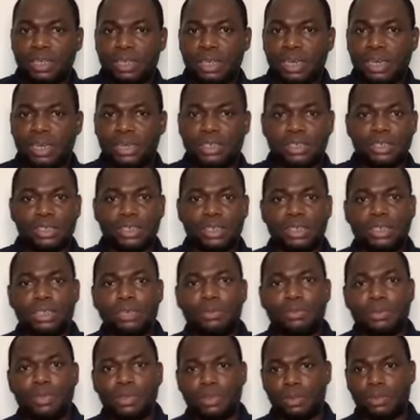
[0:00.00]
I disagree
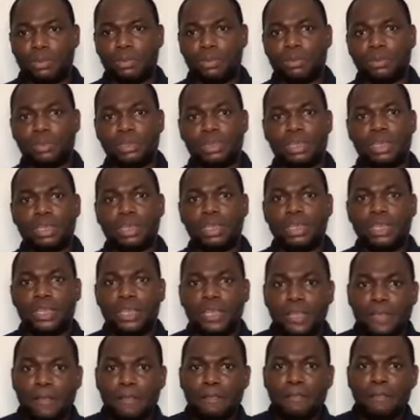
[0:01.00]
with you.
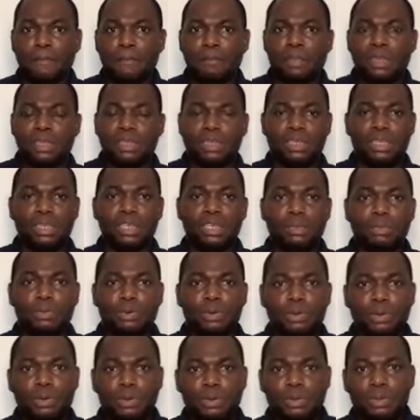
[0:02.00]
The
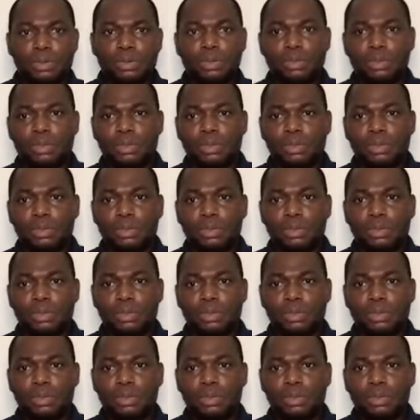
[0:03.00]
Igbo,